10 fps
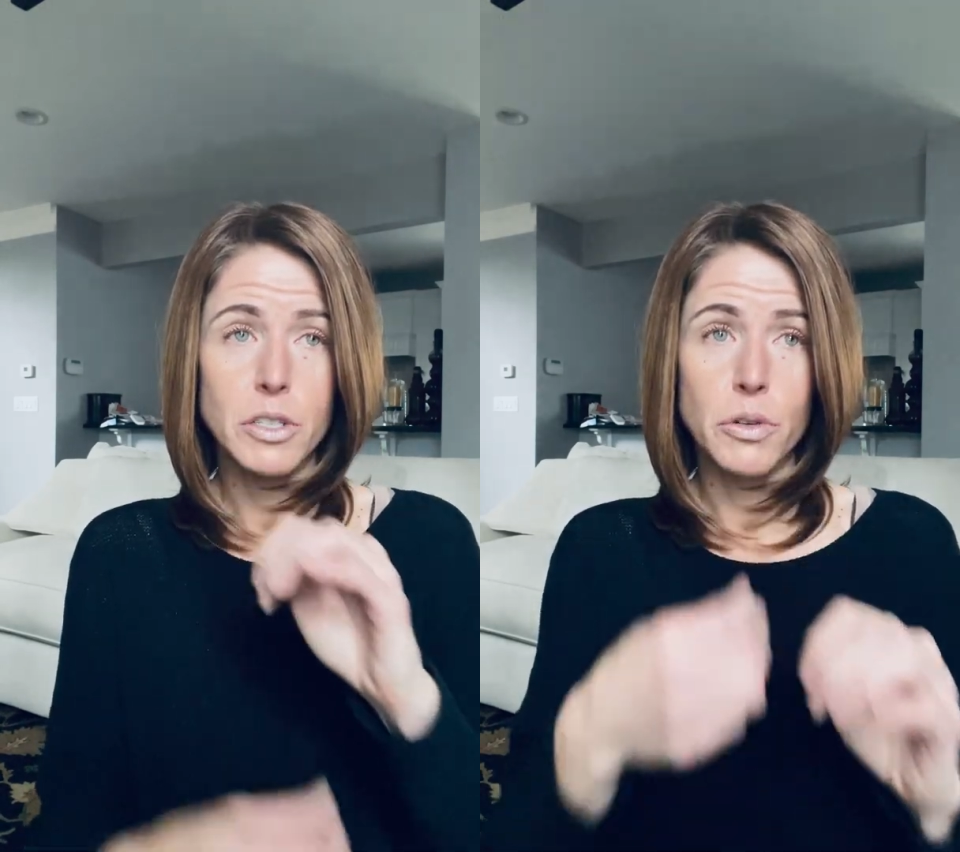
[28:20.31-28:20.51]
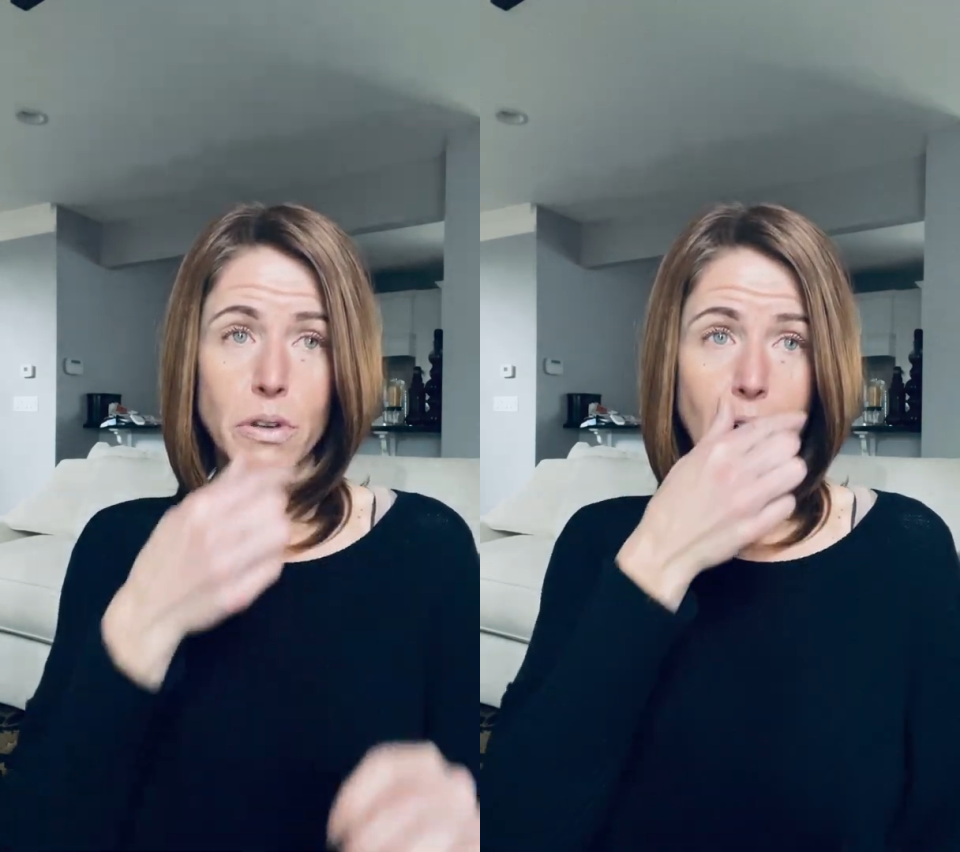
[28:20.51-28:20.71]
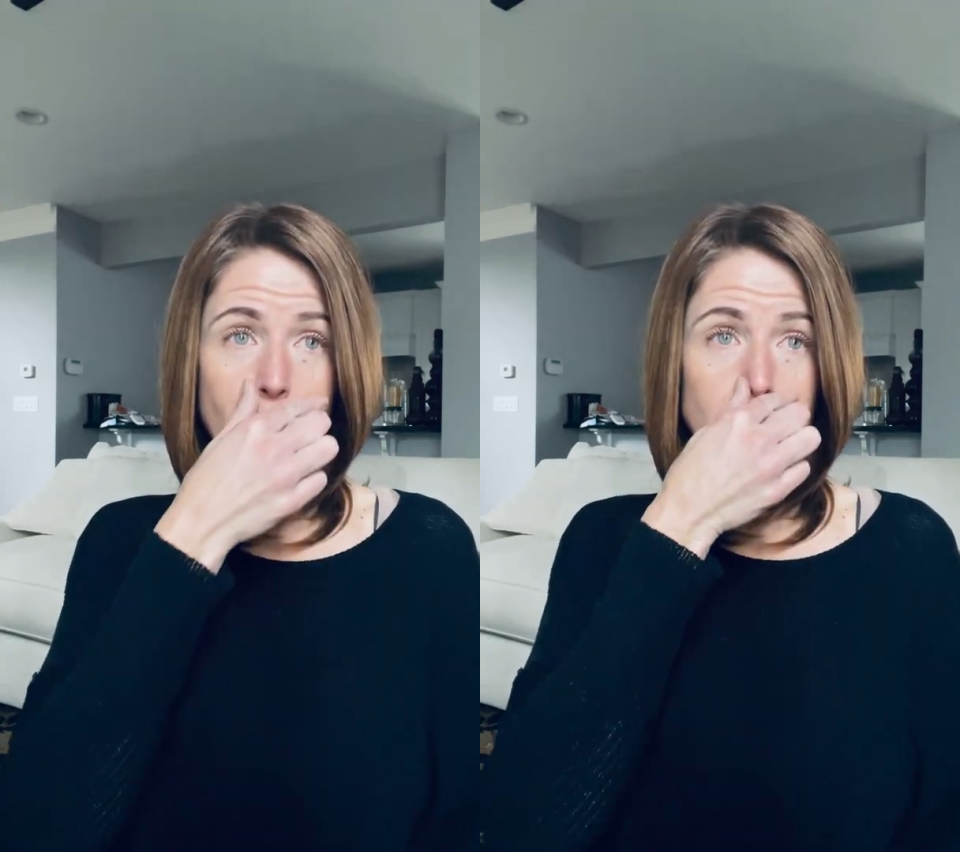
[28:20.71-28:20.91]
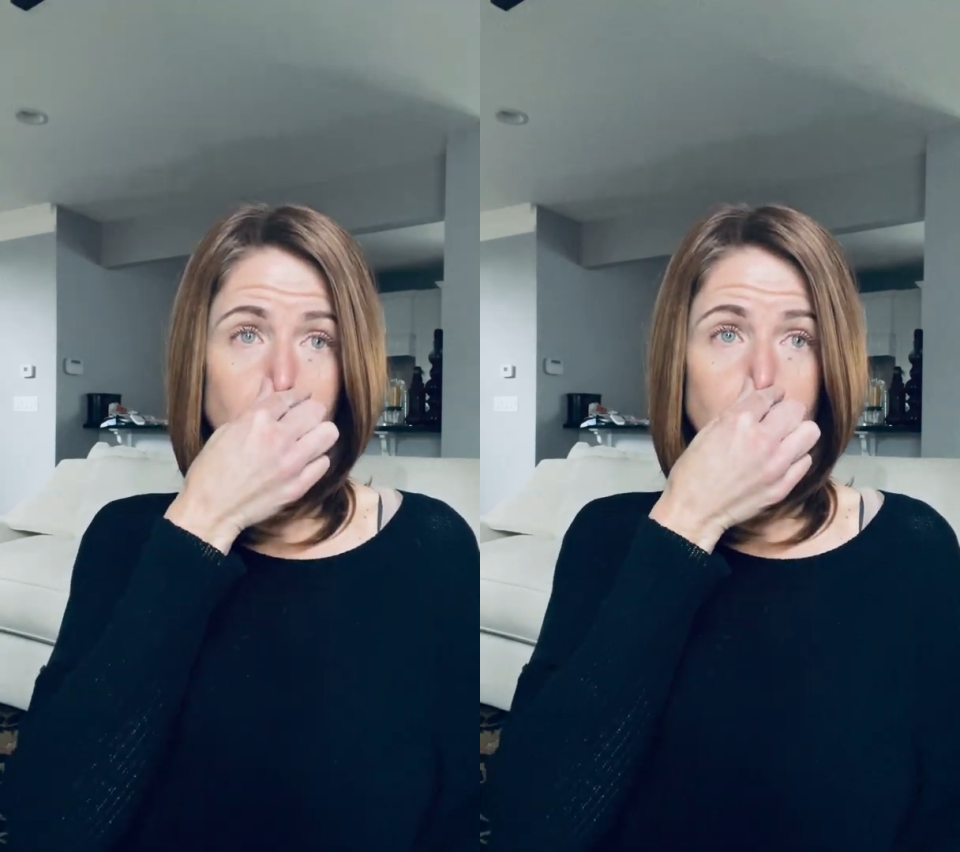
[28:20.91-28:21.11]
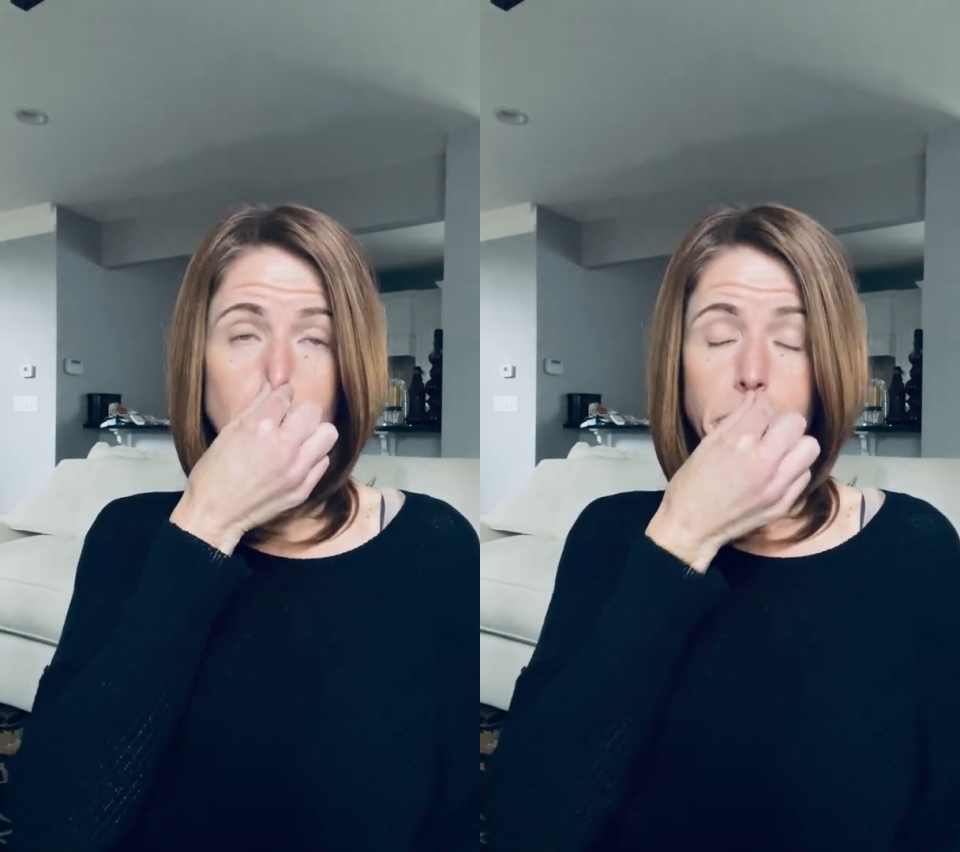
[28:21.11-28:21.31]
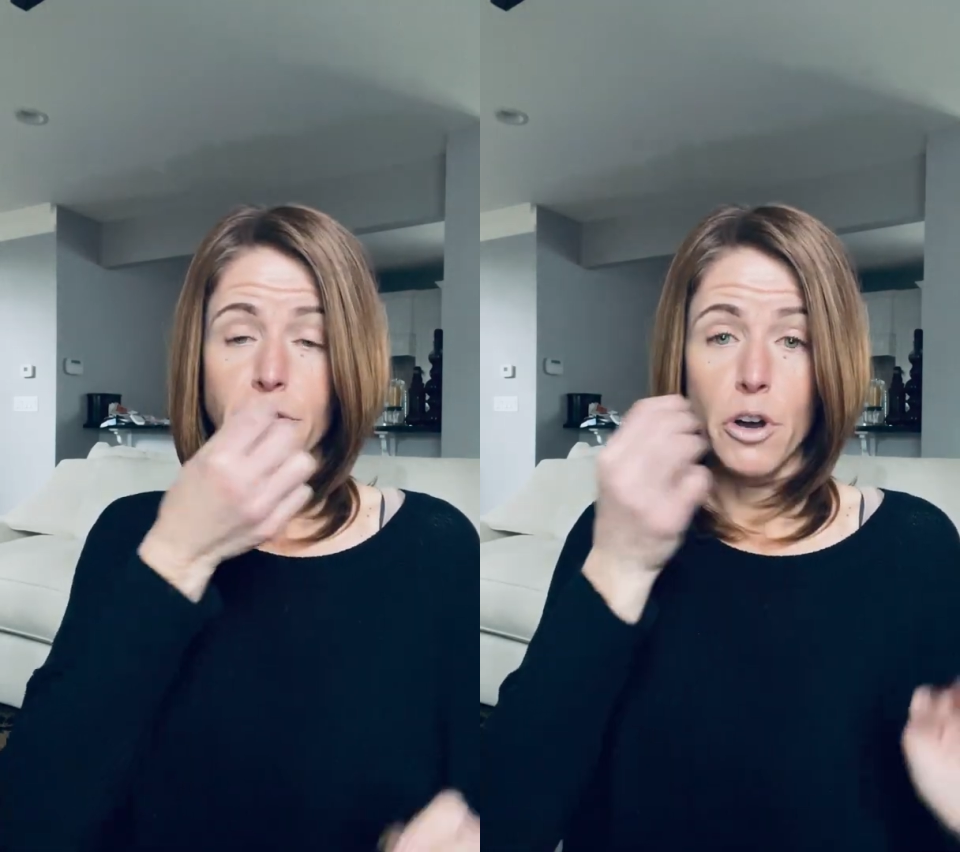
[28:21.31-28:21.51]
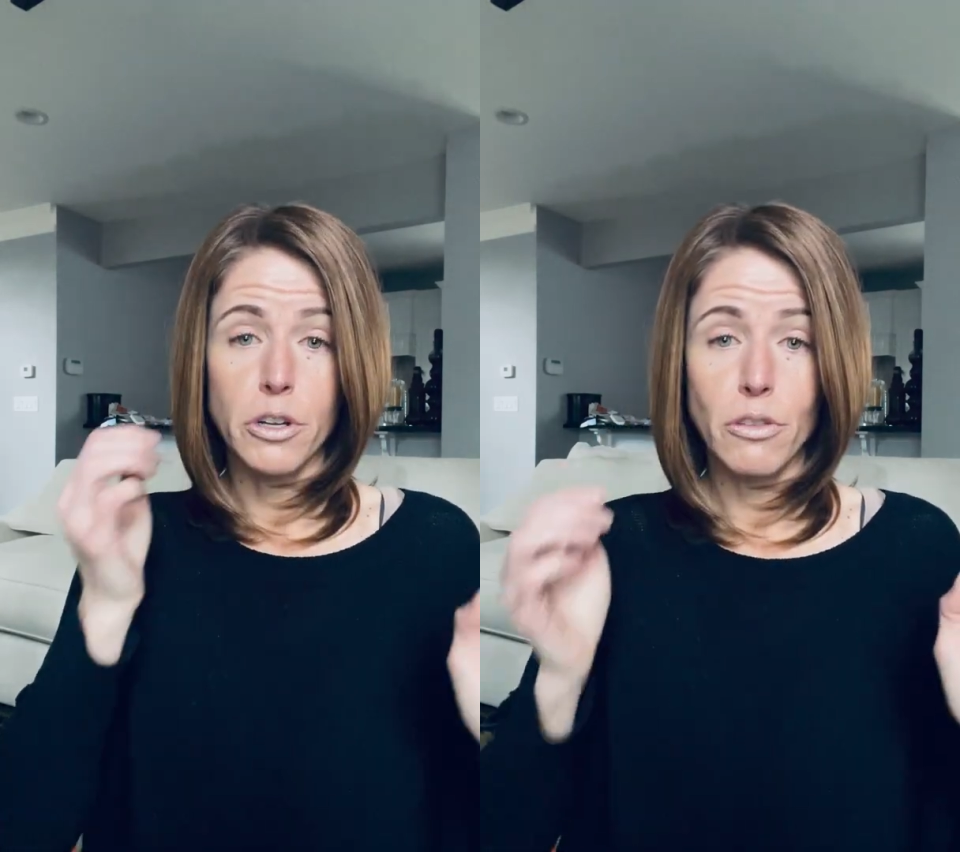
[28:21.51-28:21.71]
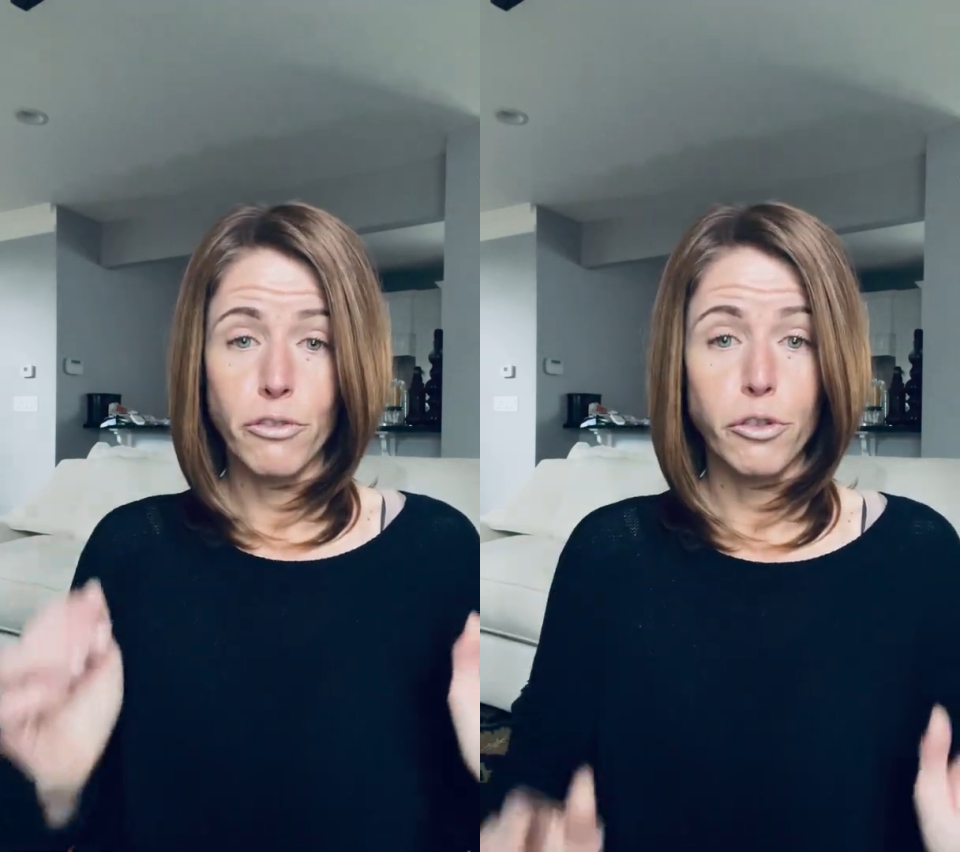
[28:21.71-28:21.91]
to not fall
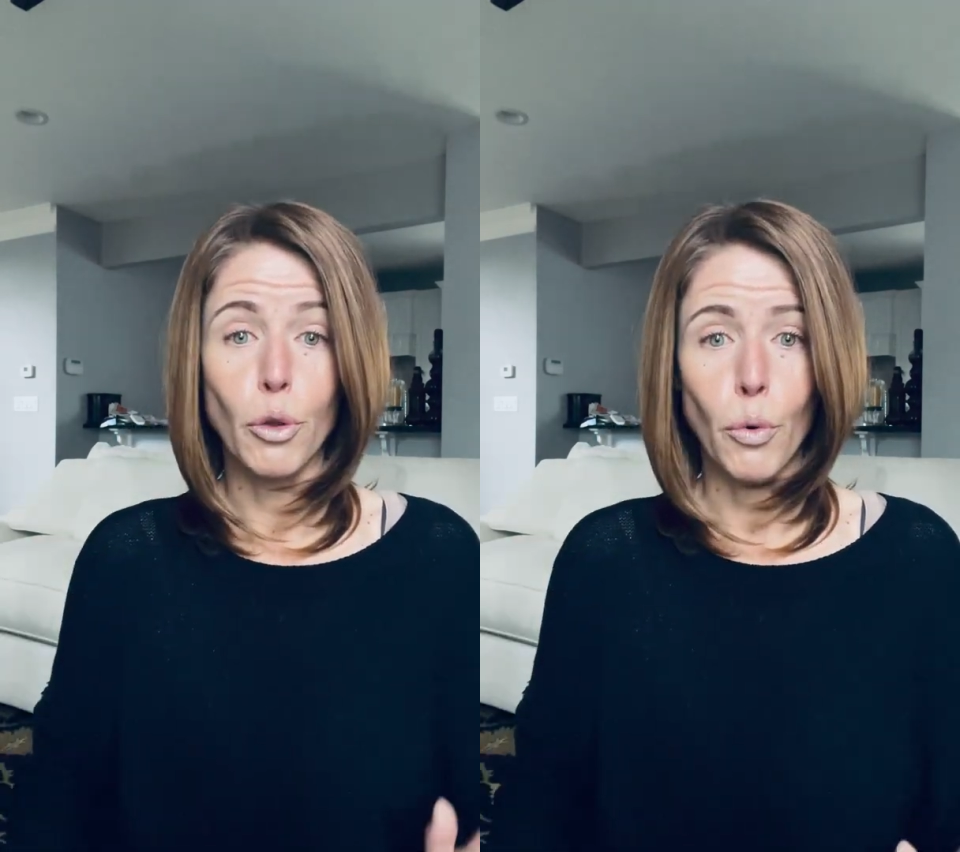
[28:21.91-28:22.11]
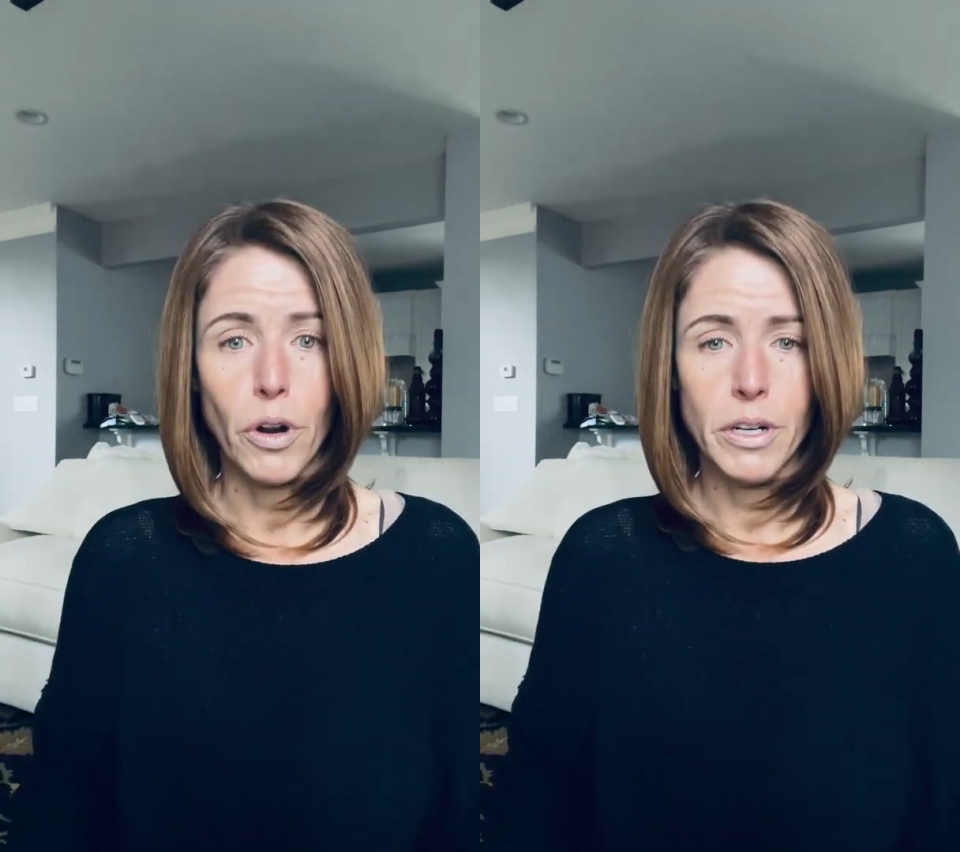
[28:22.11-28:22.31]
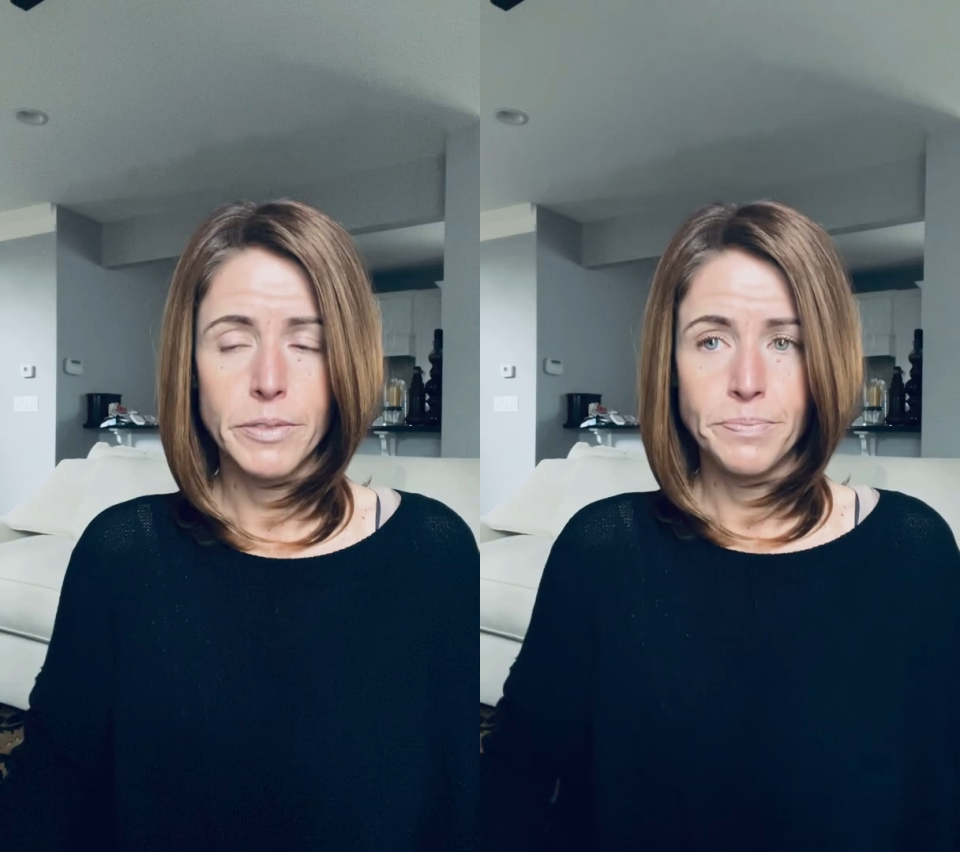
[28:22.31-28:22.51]
to the floor